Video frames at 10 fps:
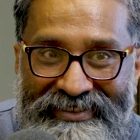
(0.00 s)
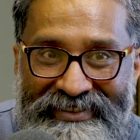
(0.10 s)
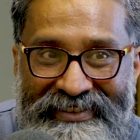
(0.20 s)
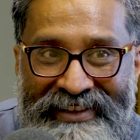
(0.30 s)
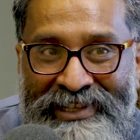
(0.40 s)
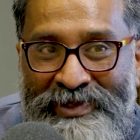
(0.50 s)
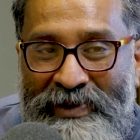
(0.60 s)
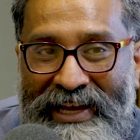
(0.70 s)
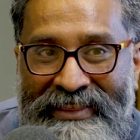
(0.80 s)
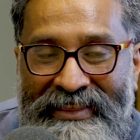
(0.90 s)
that's
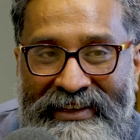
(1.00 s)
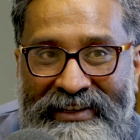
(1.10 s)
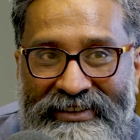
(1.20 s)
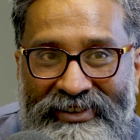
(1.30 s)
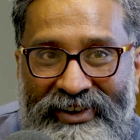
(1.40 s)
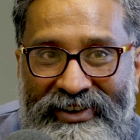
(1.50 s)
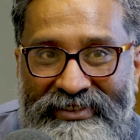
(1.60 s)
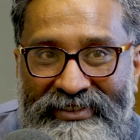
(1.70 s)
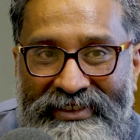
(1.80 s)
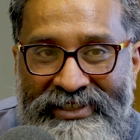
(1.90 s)
where I think
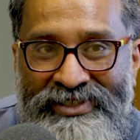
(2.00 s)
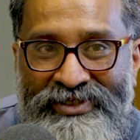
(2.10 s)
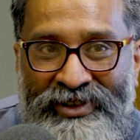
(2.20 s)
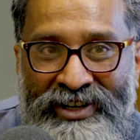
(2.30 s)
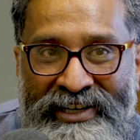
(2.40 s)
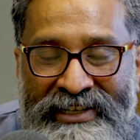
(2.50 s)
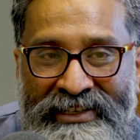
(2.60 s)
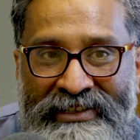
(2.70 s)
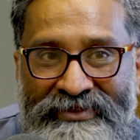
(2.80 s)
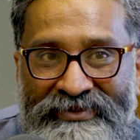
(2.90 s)

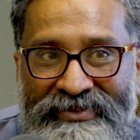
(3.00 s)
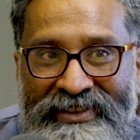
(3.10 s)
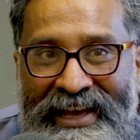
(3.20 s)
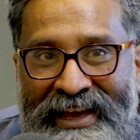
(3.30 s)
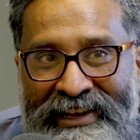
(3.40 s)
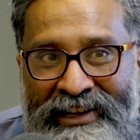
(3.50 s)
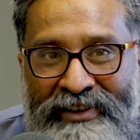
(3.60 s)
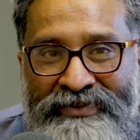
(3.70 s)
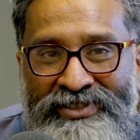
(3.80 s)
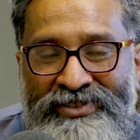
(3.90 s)
the angle
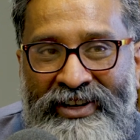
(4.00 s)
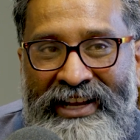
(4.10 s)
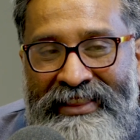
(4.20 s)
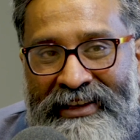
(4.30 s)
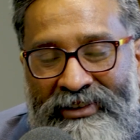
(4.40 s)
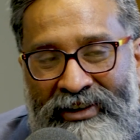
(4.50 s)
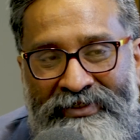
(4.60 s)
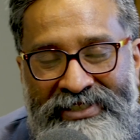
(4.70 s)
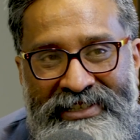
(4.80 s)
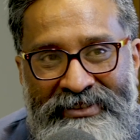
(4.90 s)
of the story, I think
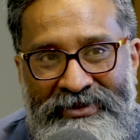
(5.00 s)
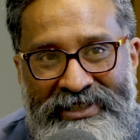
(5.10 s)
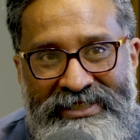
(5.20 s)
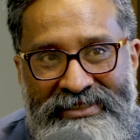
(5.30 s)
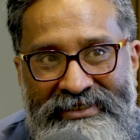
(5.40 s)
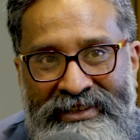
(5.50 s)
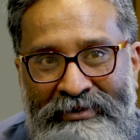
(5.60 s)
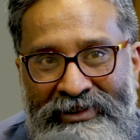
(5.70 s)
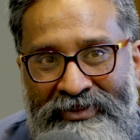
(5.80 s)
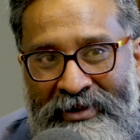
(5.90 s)
obviously was
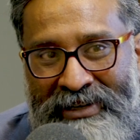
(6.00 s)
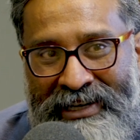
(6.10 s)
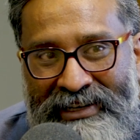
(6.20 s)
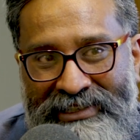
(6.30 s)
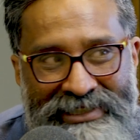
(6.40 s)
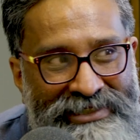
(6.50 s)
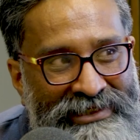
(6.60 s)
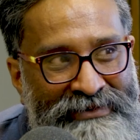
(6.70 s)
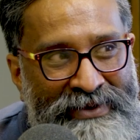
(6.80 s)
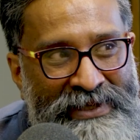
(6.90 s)
coming from a kind of
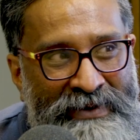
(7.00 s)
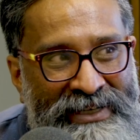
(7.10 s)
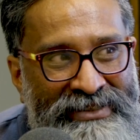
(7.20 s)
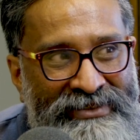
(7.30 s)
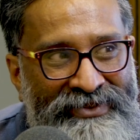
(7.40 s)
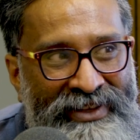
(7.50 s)
digital perspective.